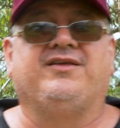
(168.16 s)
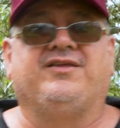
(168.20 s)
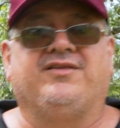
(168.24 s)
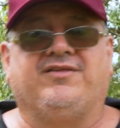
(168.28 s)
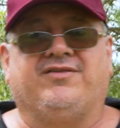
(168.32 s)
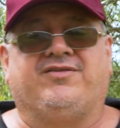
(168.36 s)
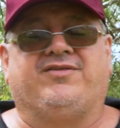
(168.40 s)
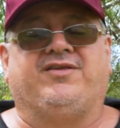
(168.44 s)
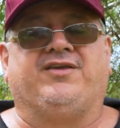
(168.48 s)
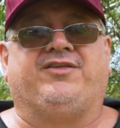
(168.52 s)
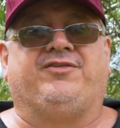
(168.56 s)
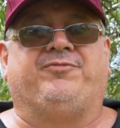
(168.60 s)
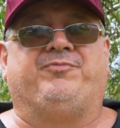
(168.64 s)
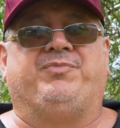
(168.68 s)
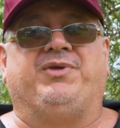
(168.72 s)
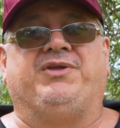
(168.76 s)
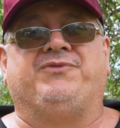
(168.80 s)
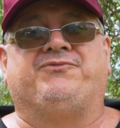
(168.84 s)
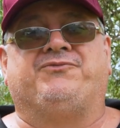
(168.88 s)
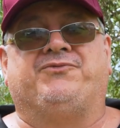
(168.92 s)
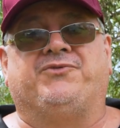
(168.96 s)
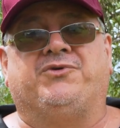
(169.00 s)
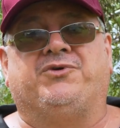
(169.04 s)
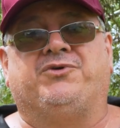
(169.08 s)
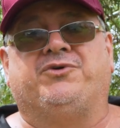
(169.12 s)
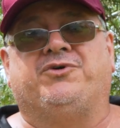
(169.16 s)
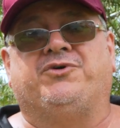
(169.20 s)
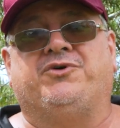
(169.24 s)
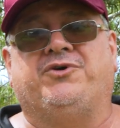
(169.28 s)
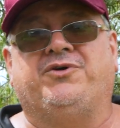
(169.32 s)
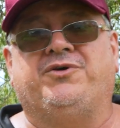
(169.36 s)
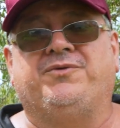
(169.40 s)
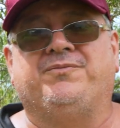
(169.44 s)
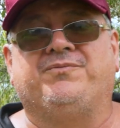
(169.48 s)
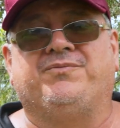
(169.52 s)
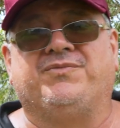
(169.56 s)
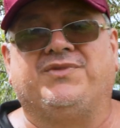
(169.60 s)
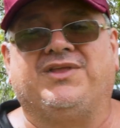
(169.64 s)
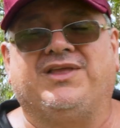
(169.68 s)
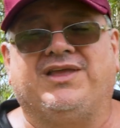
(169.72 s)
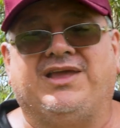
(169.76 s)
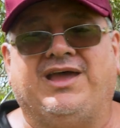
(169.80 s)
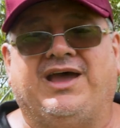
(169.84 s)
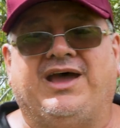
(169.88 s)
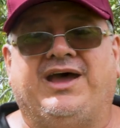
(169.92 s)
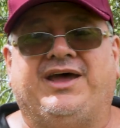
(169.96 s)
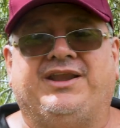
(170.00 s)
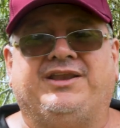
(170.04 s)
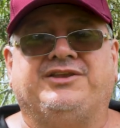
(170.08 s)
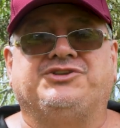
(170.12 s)
6x4
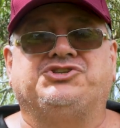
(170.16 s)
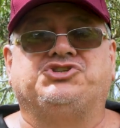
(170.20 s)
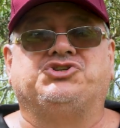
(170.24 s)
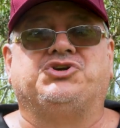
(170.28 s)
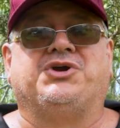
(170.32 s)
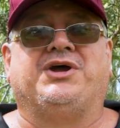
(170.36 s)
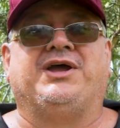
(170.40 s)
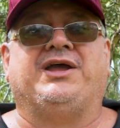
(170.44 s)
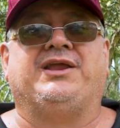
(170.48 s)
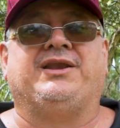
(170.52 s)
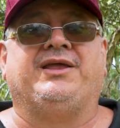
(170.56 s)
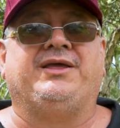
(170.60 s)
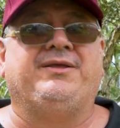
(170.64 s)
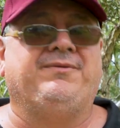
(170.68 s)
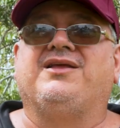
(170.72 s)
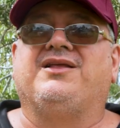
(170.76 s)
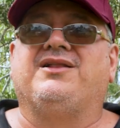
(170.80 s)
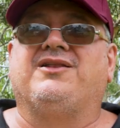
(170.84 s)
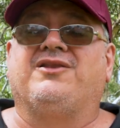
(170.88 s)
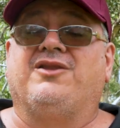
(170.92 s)
garden trailer.